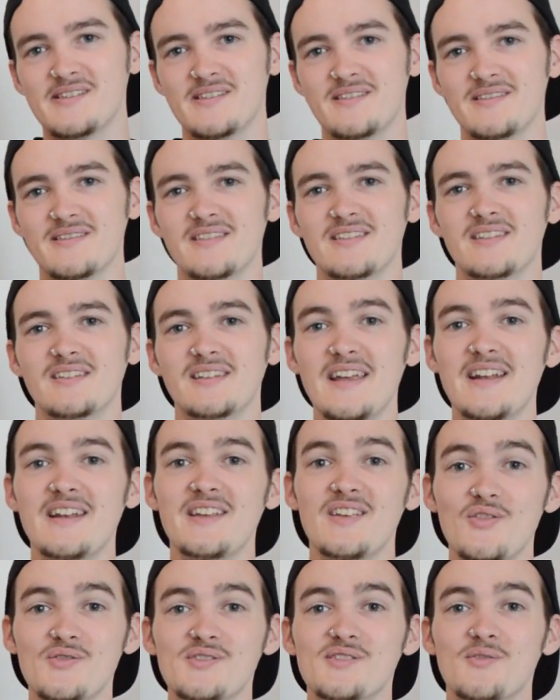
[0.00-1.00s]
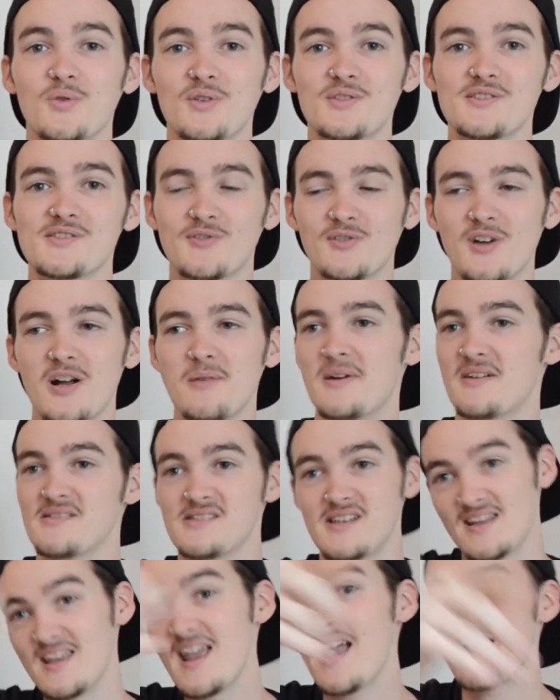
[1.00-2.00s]
And the lady used the word scrub, and I
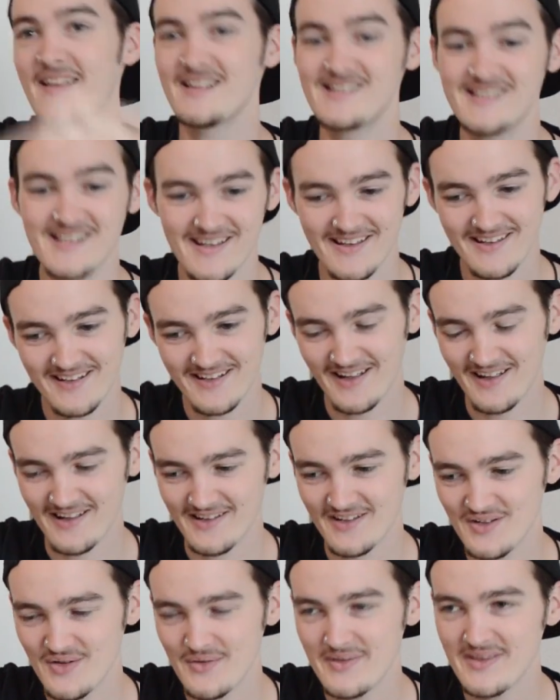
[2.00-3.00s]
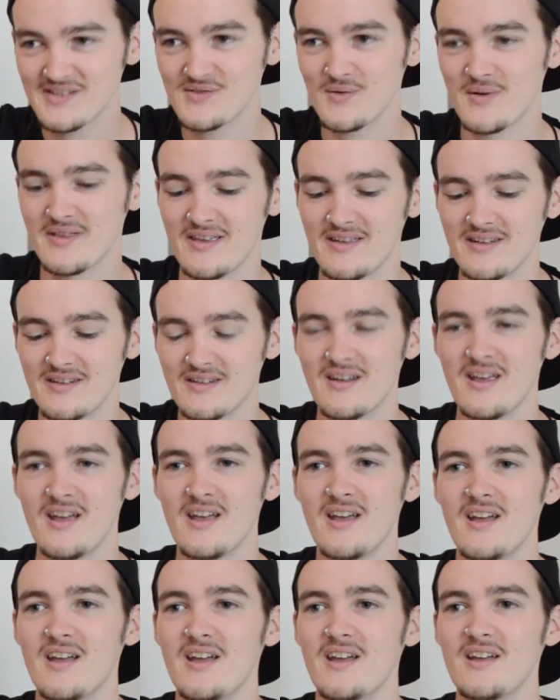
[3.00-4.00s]
was like, yeah, that's it. You do this with it. And
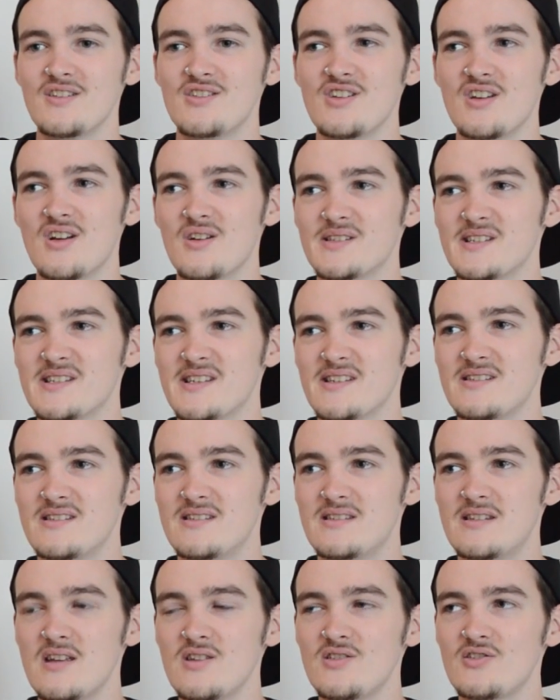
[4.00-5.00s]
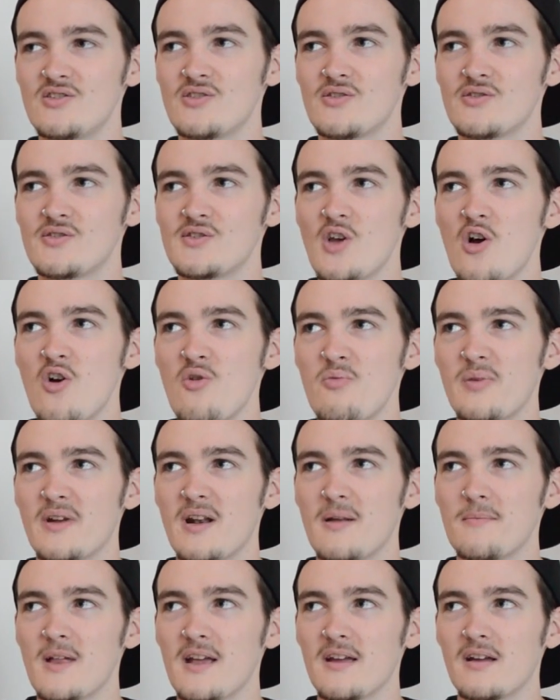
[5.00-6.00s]
she goes, is it dish soap? And
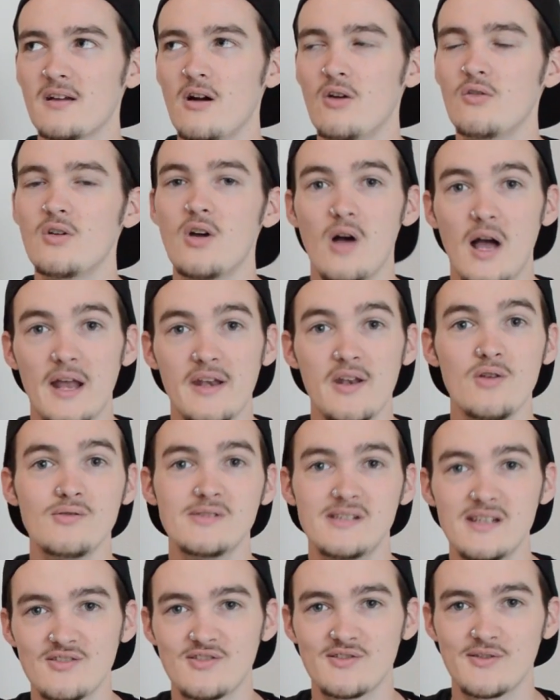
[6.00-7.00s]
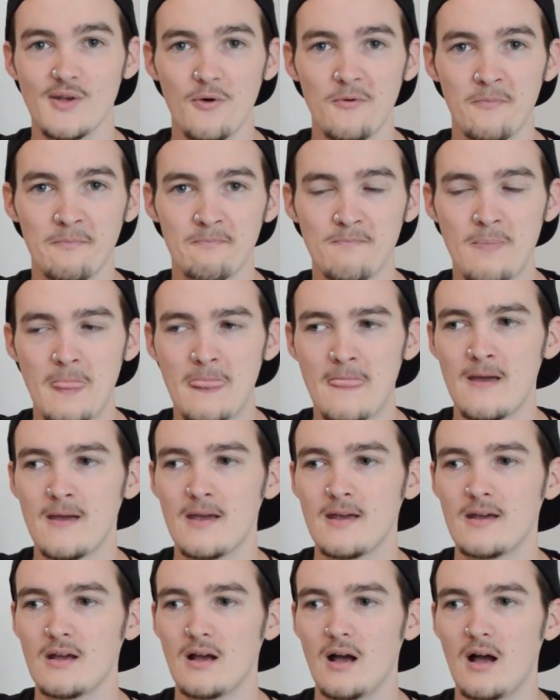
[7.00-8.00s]
I'm like, oh no, I know dish soap.
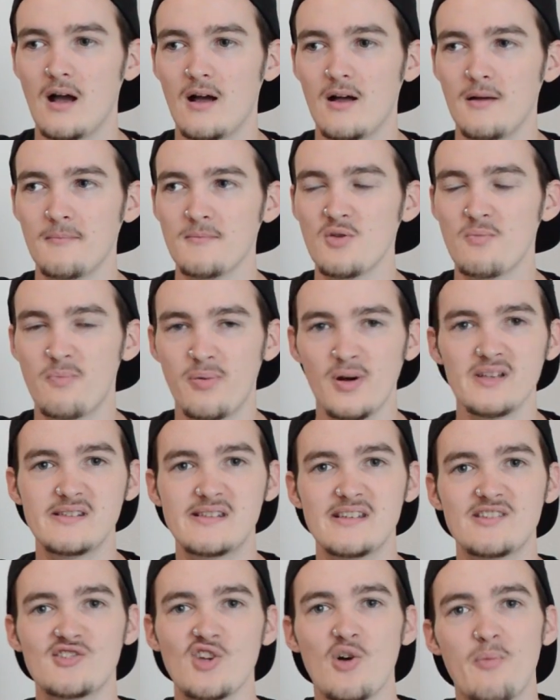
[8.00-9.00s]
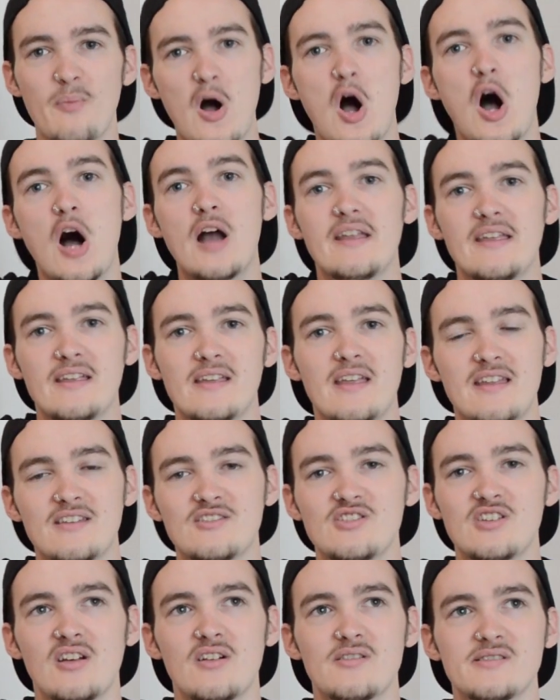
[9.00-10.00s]
You put dish soap on it.
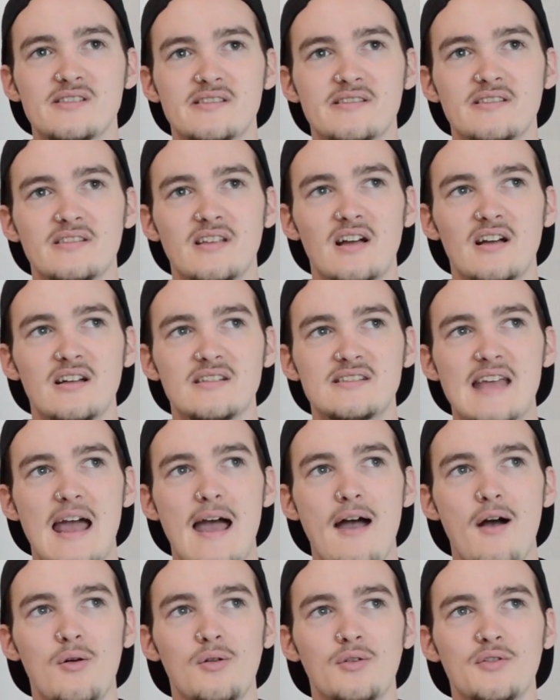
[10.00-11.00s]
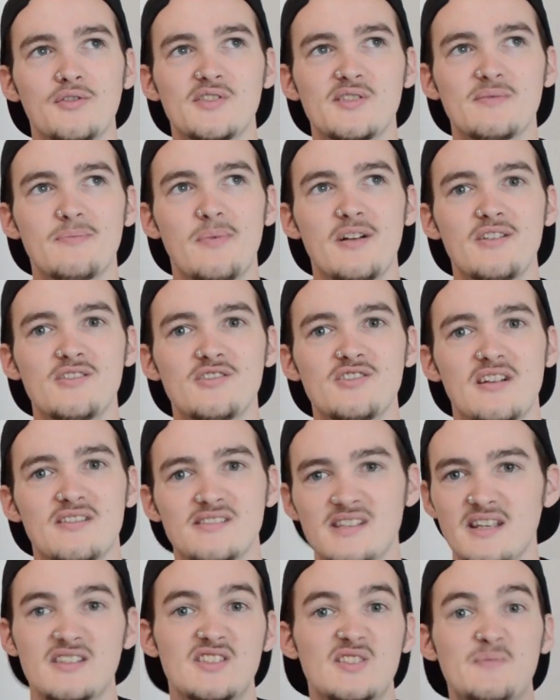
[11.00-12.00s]
And she goes, towel or sponge? And I
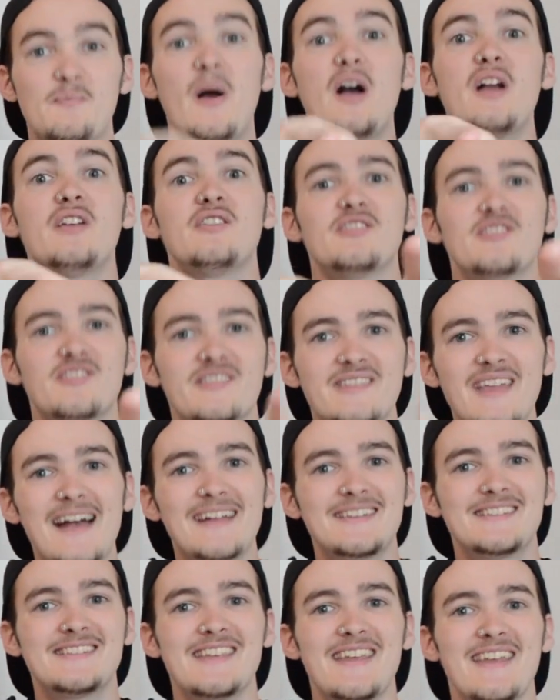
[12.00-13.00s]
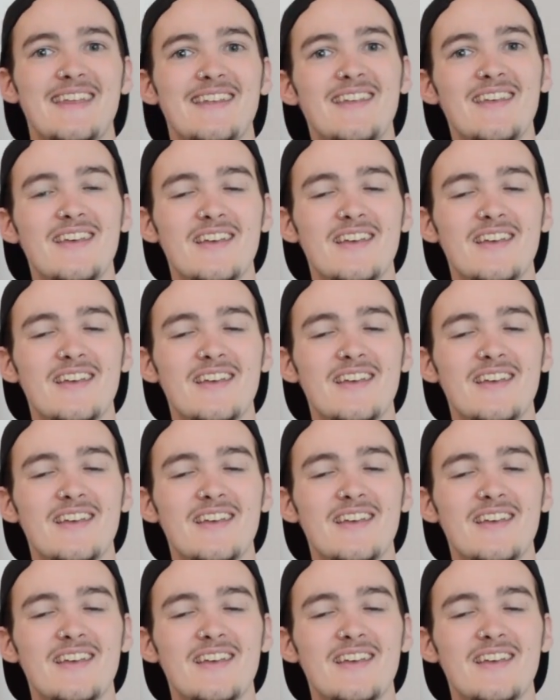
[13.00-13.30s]
was like, sponge, that's it.